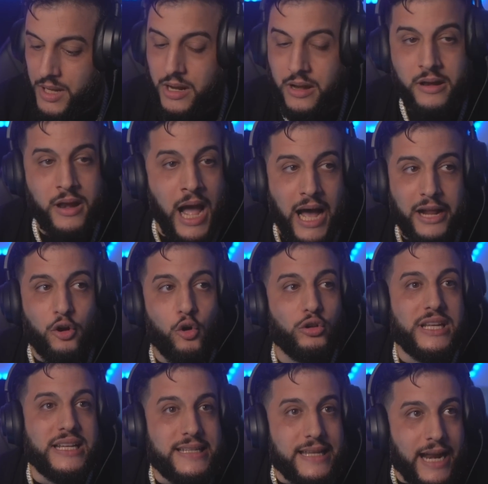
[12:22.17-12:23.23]
Not
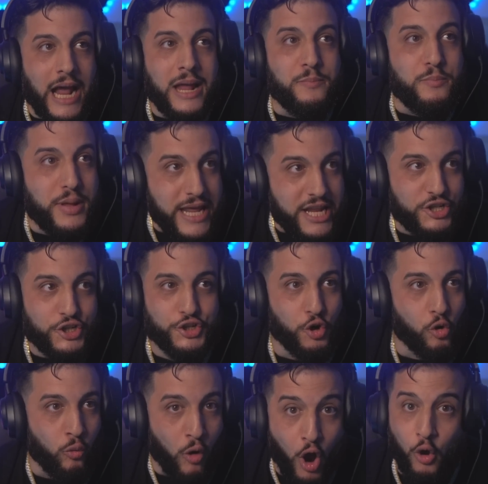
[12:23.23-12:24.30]
only did I beat
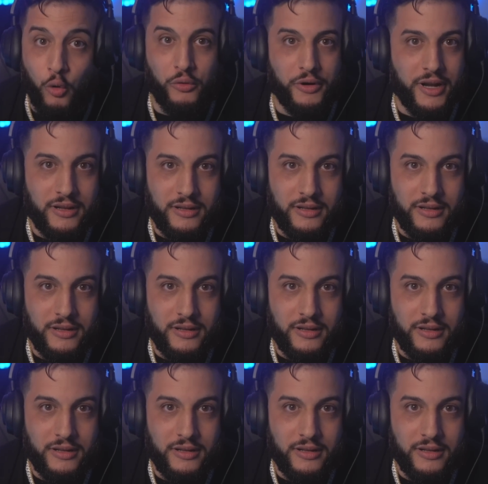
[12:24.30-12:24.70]
Sharon,